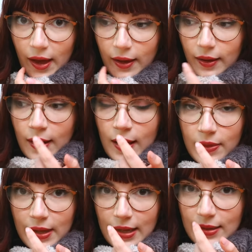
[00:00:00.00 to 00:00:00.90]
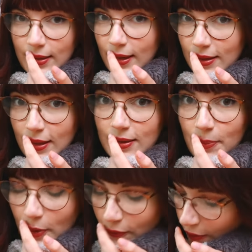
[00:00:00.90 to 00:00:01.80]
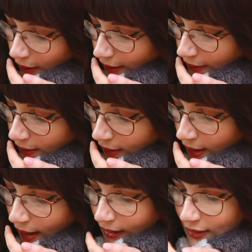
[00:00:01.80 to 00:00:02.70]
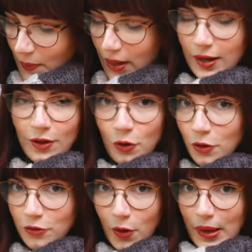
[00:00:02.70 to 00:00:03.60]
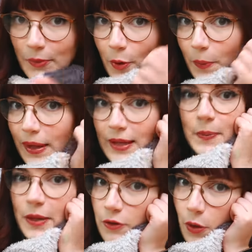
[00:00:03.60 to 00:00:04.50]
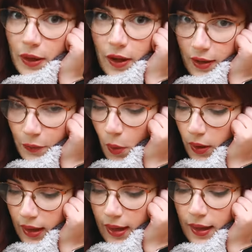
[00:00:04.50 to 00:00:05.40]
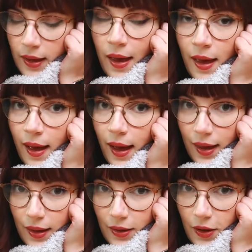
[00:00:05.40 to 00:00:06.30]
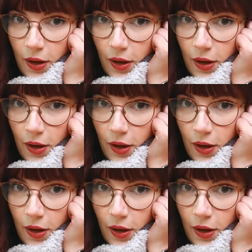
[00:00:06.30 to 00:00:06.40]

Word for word: that, the incisor that's above that has been not growing properly. It's been growing kind of wonky and